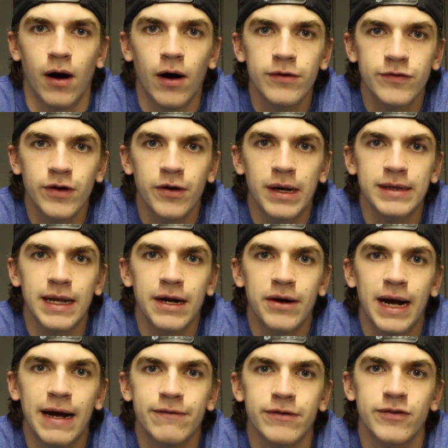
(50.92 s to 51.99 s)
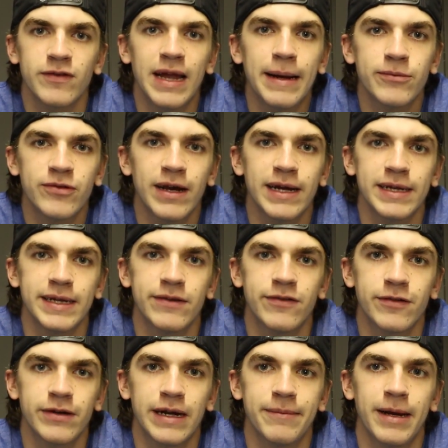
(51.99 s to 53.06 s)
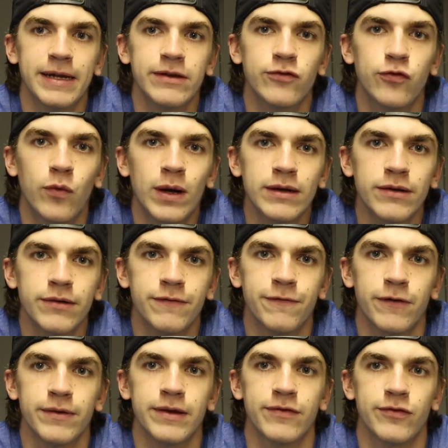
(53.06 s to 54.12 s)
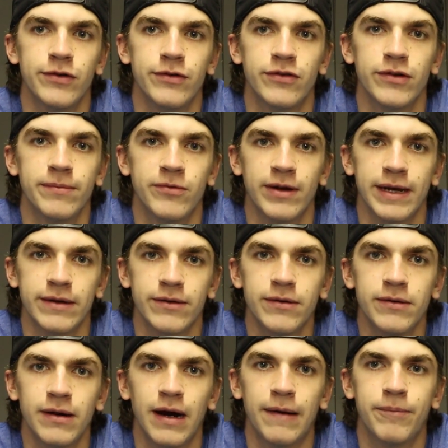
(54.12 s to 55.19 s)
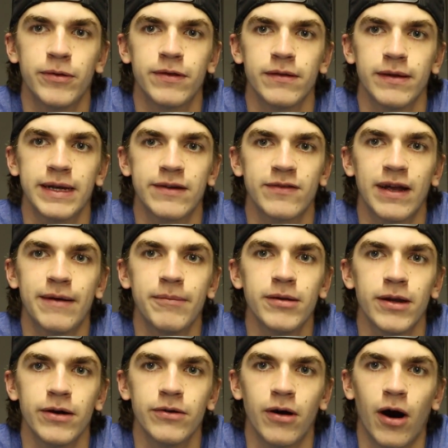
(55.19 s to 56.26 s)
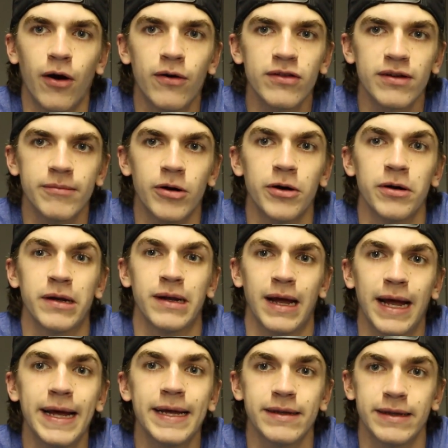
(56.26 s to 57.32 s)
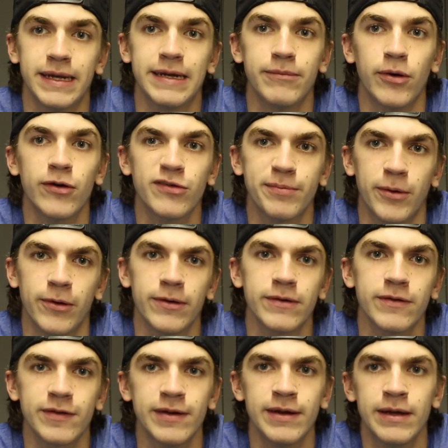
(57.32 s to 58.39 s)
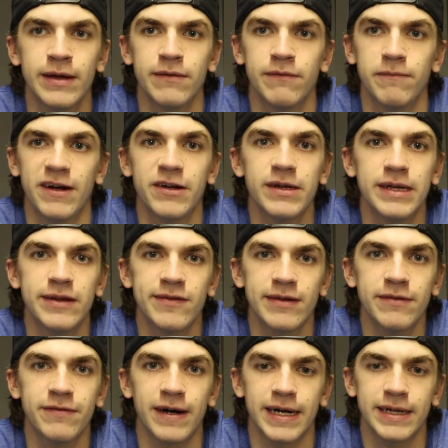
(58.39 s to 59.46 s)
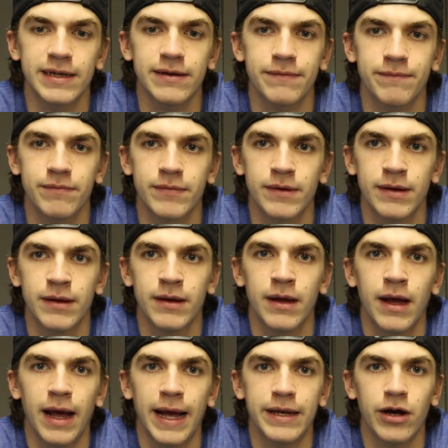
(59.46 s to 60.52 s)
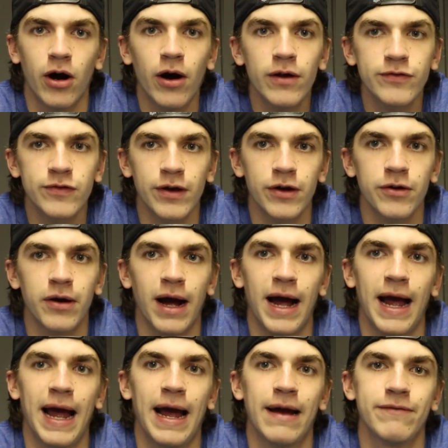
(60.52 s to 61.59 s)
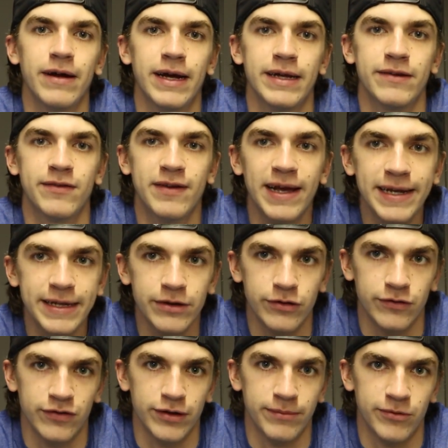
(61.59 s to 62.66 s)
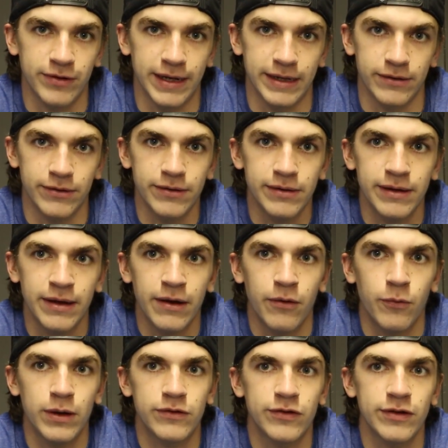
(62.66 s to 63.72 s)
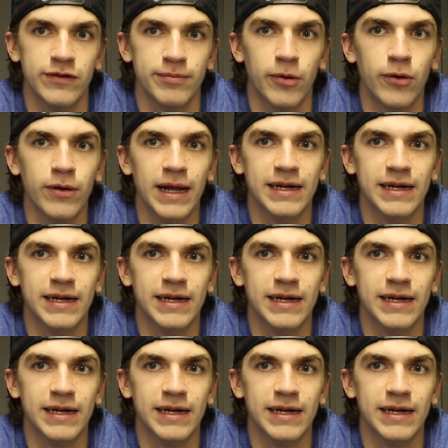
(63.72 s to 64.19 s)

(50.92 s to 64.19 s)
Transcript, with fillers: Also, I now have a Snapchat, Instagram, and Twitter for this YouTube channel. I'll put the links down below. All of them are at Need More Sports. Very easy to find. And also, I have a second YouTube channel, which is more